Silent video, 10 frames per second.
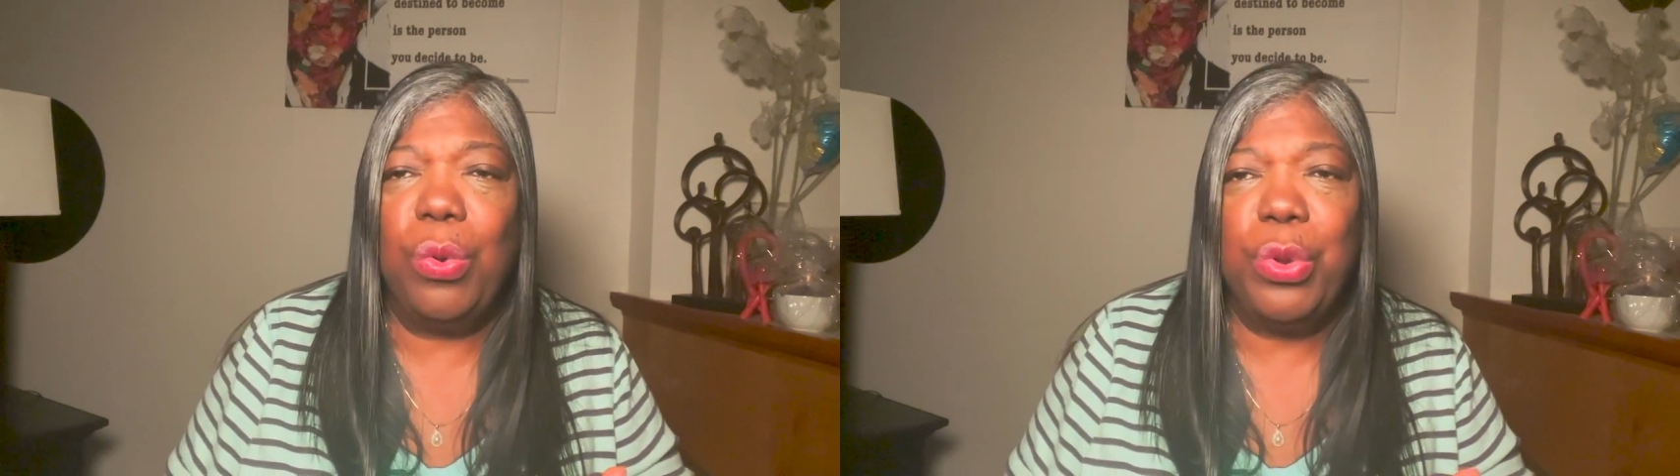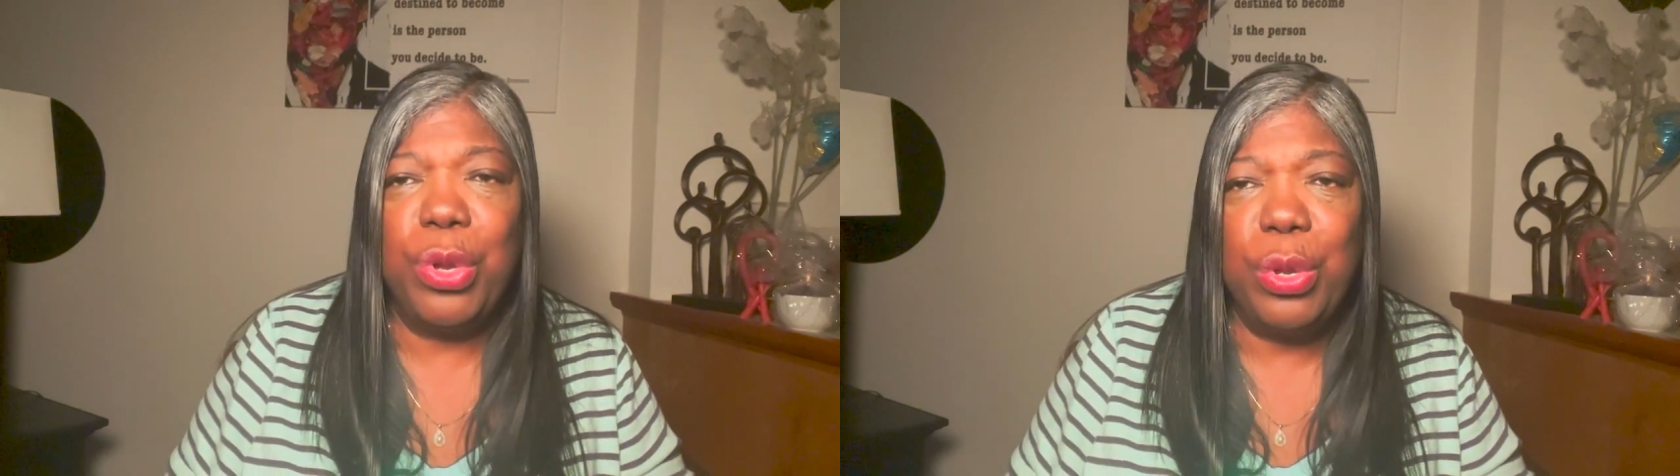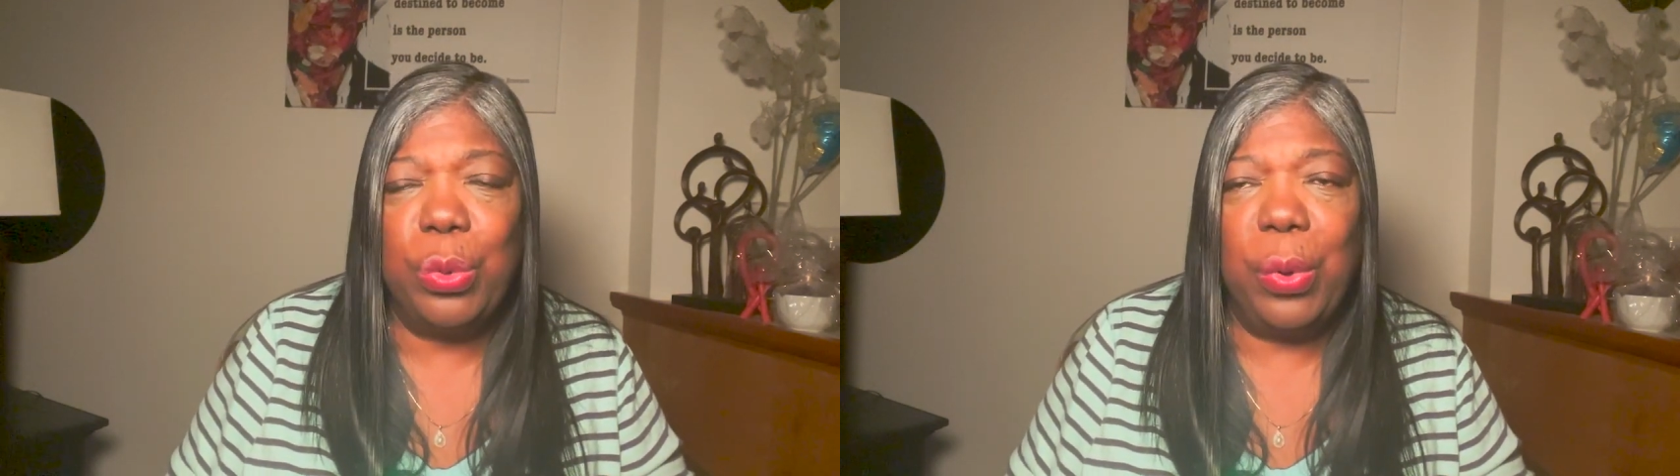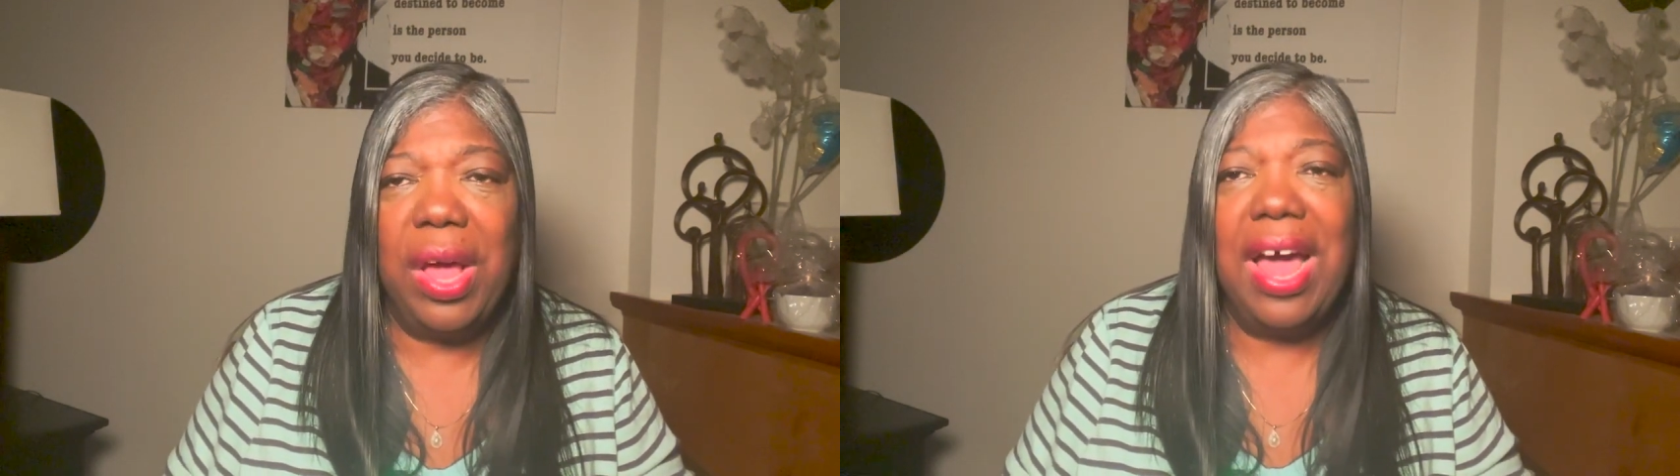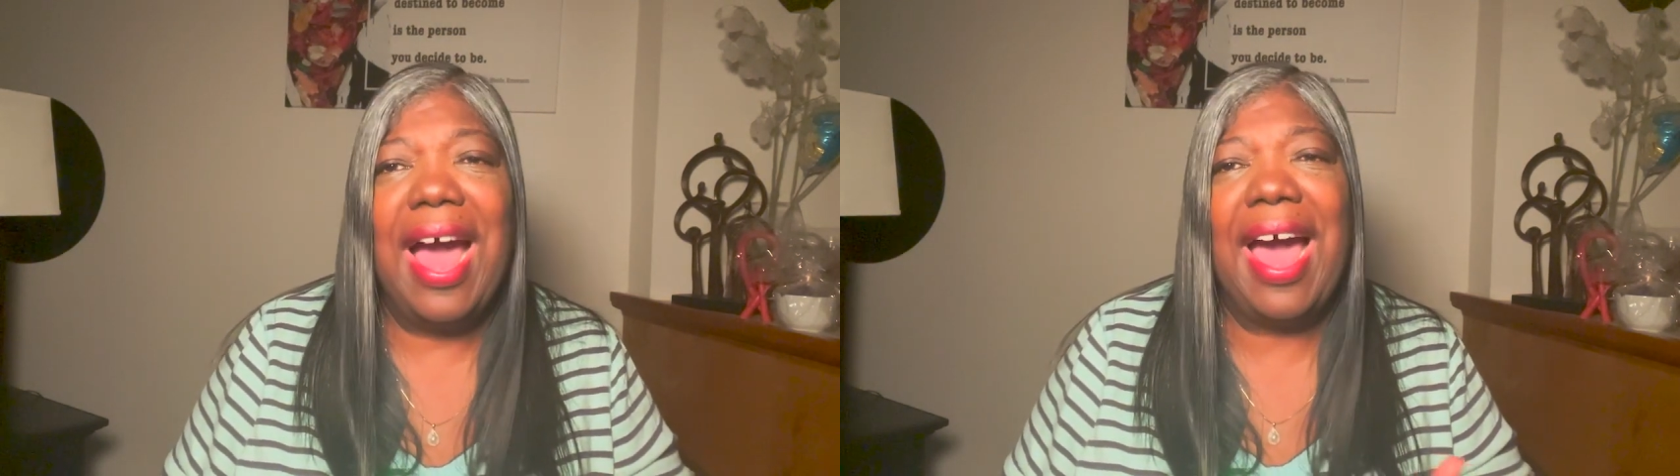new
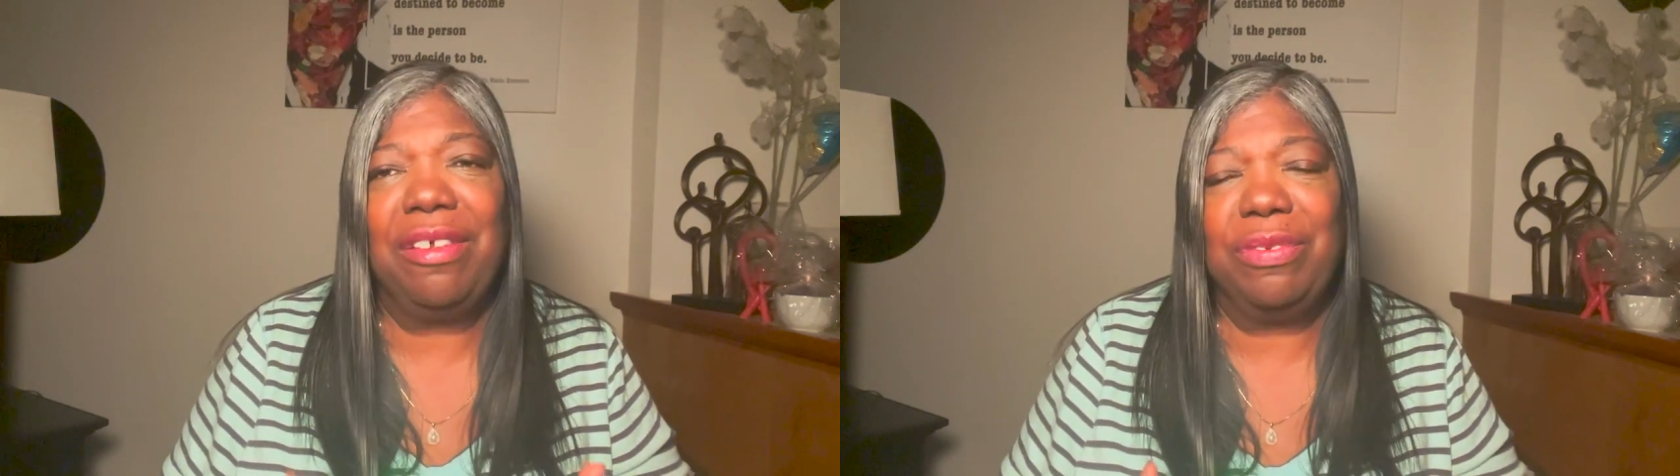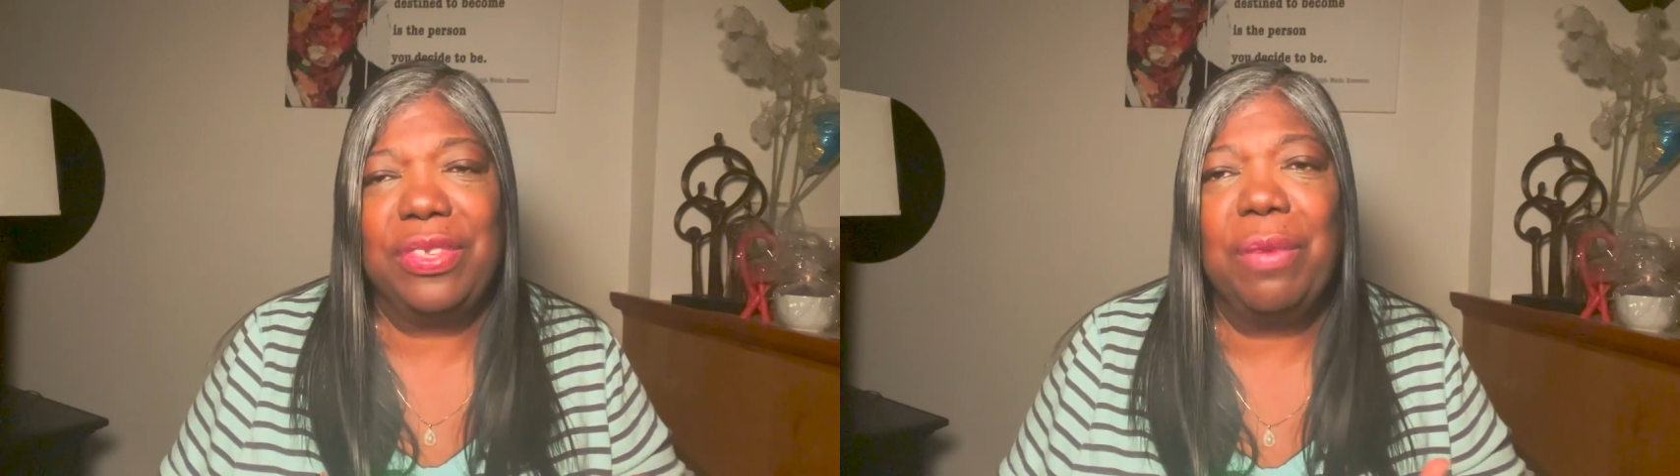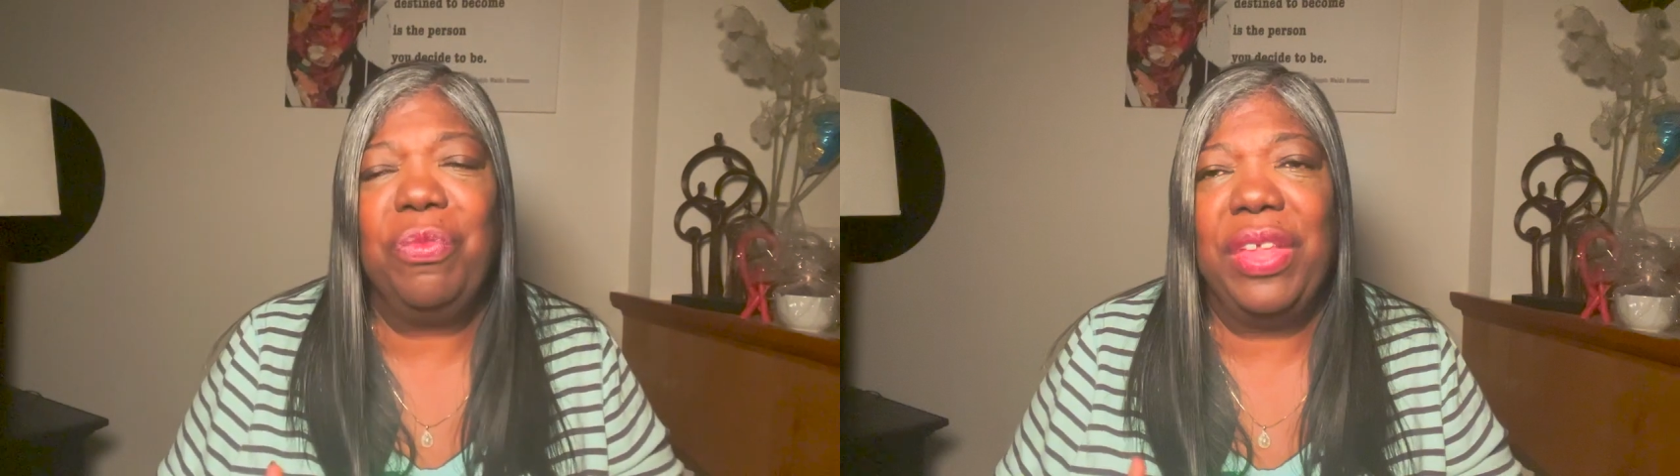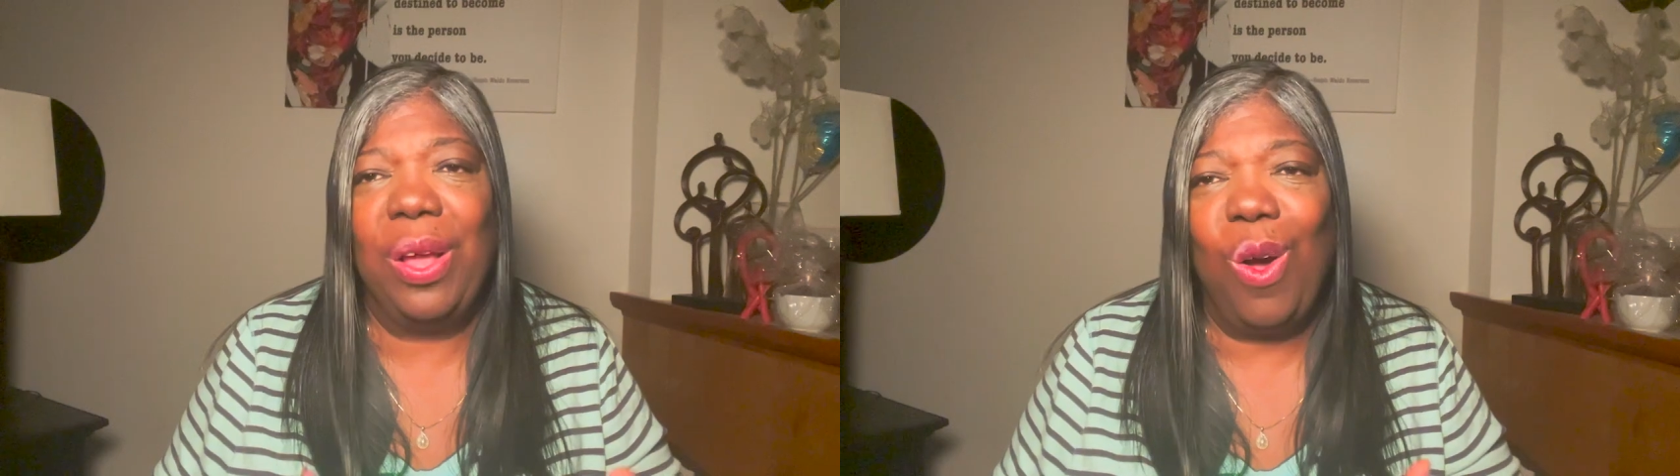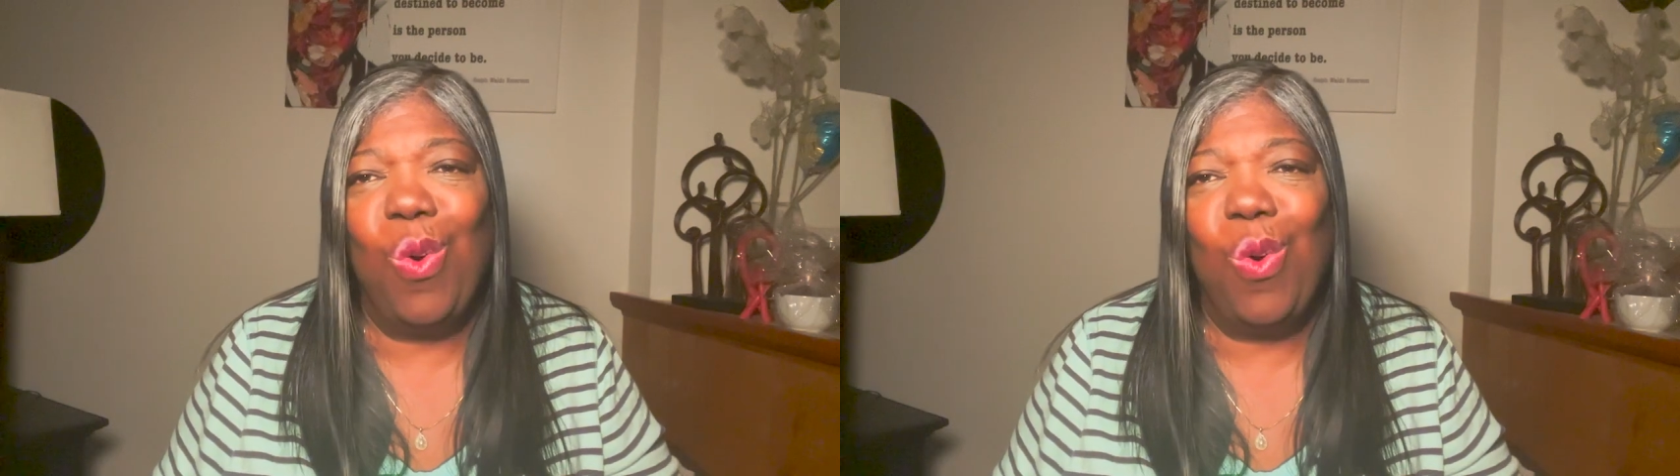out of something